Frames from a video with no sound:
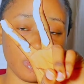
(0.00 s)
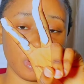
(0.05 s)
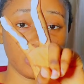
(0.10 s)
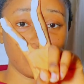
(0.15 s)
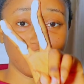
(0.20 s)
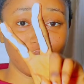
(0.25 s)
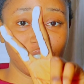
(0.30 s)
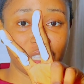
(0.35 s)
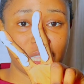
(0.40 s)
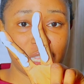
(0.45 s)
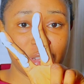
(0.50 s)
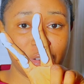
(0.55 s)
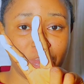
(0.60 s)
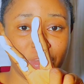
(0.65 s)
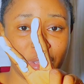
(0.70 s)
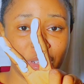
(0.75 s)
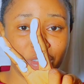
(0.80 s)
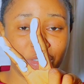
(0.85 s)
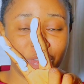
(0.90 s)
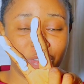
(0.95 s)
you want to use the
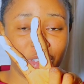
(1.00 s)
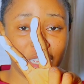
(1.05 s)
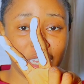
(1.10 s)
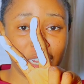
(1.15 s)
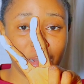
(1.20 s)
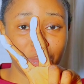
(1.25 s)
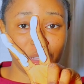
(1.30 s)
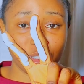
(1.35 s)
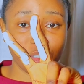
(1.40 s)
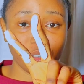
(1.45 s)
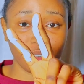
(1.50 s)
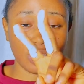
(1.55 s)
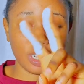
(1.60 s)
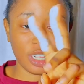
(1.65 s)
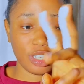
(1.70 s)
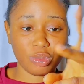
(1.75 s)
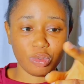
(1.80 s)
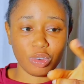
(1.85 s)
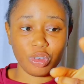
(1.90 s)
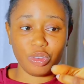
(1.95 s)
three finger method
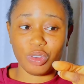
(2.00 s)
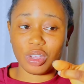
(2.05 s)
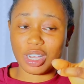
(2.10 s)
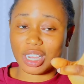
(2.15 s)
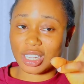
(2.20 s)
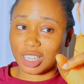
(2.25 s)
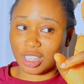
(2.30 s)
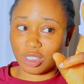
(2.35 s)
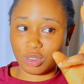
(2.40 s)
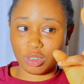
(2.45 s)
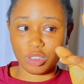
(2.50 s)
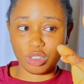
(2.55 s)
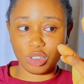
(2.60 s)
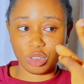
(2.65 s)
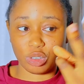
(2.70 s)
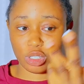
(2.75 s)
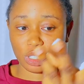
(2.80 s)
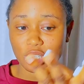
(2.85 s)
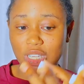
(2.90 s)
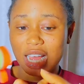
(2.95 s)
as well, you can as well
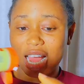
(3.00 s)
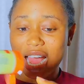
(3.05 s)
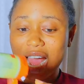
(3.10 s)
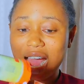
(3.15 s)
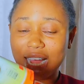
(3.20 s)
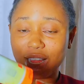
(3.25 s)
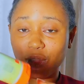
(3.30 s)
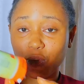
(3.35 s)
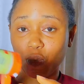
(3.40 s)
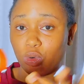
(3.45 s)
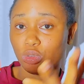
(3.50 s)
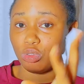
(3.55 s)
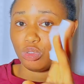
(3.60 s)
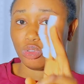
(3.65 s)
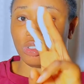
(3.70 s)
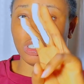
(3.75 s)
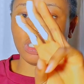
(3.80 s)
just add one to